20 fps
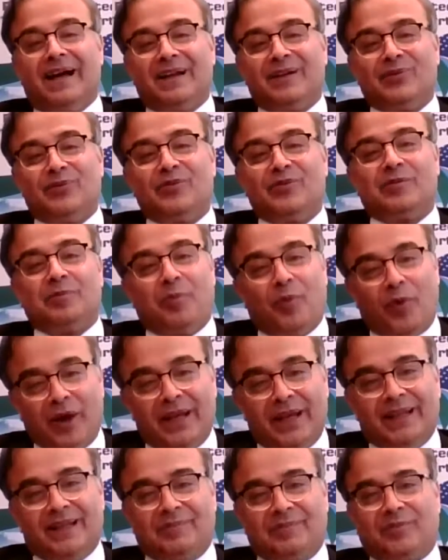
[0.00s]
to
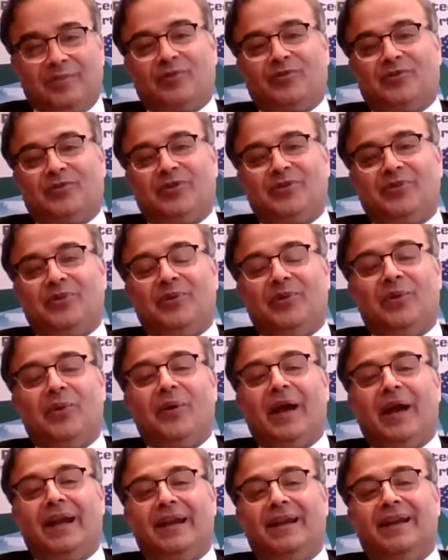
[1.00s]
spoil the process,
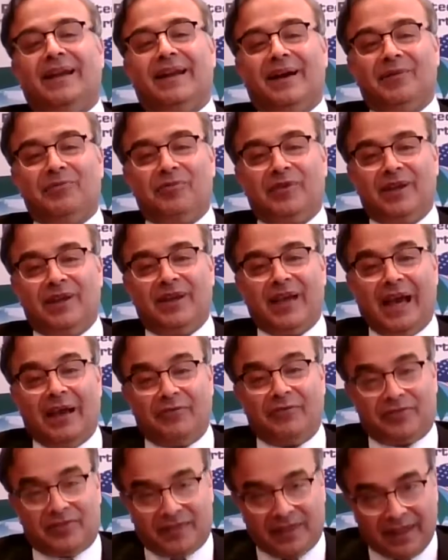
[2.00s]
and we
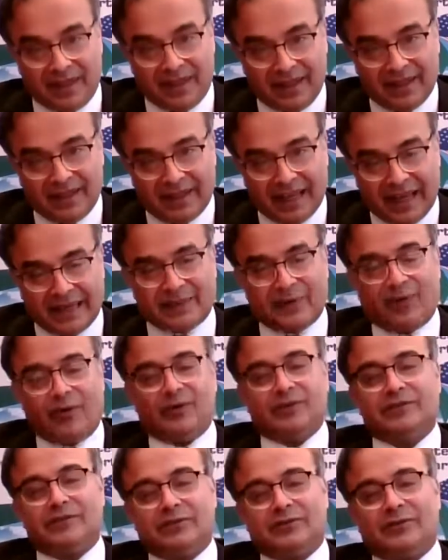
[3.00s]
have seen that
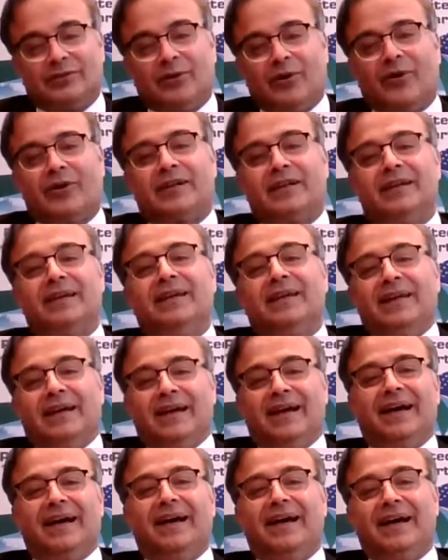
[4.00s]
onslaught
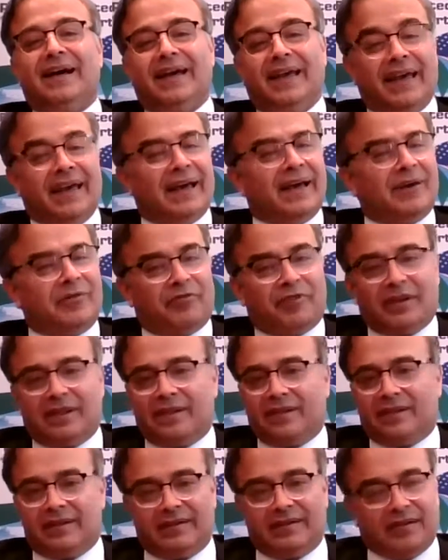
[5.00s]
here with
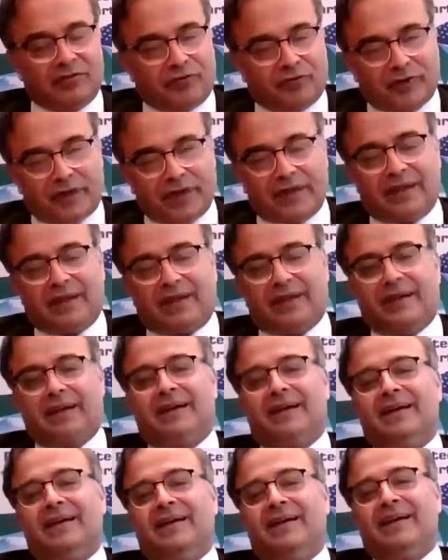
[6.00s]
the different
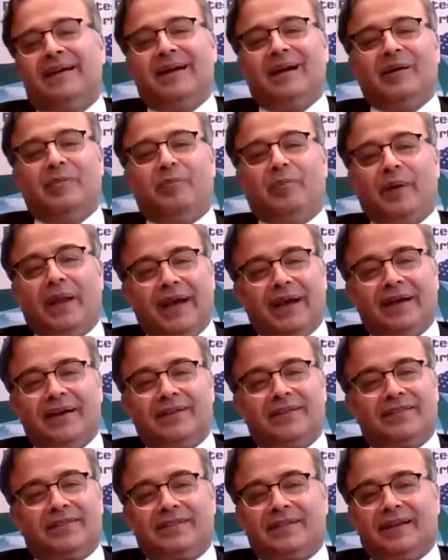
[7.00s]

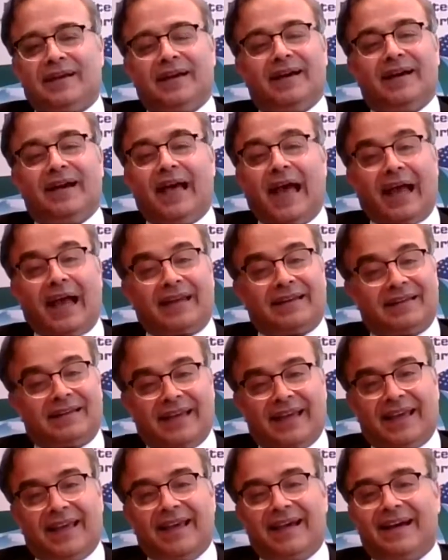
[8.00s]
players
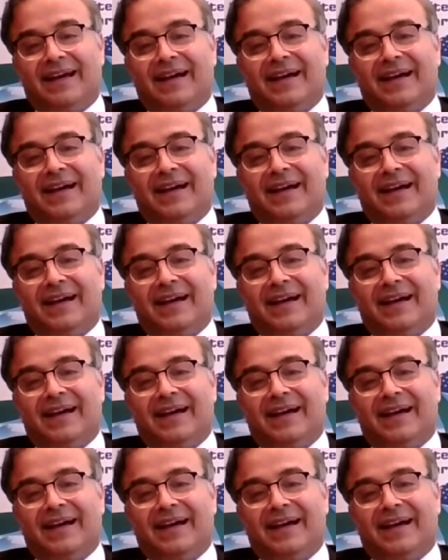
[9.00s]
acting